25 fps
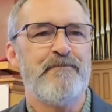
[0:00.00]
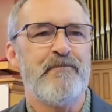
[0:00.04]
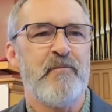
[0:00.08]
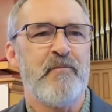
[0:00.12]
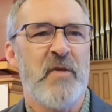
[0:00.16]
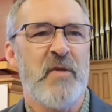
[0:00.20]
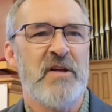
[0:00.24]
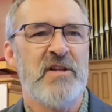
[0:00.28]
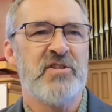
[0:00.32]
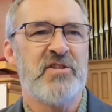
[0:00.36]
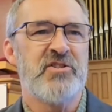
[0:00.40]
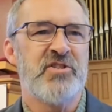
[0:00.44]

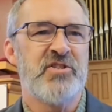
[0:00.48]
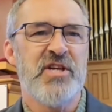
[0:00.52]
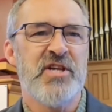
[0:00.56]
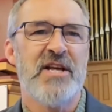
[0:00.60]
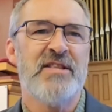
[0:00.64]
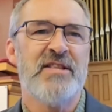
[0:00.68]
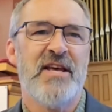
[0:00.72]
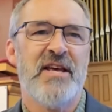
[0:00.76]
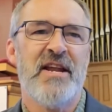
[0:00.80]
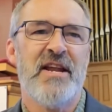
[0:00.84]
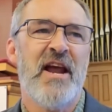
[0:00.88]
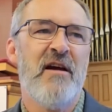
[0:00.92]
that said
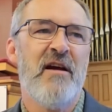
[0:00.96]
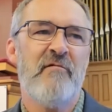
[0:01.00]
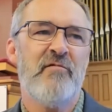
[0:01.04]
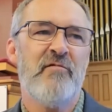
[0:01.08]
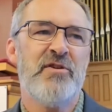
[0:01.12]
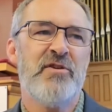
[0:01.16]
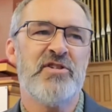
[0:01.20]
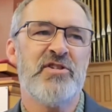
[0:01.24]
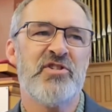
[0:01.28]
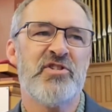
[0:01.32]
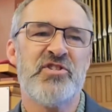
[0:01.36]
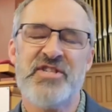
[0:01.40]
that every
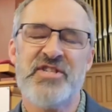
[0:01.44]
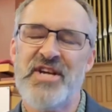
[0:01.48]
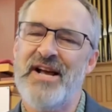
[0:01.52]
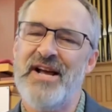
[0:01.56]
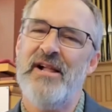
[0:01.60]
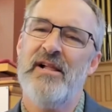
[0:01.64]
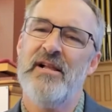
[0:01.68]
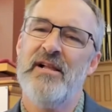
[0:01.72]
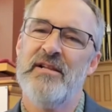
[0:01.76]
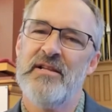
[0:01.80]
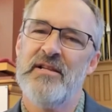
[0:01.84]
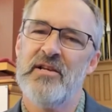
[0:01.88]
cell
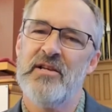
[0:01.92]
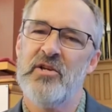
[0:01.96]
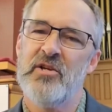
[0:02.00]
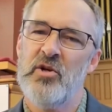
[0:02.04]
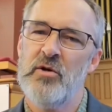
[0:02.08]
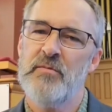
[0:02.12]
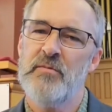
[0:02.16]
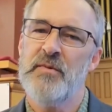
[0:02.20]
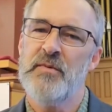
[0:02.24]
in the human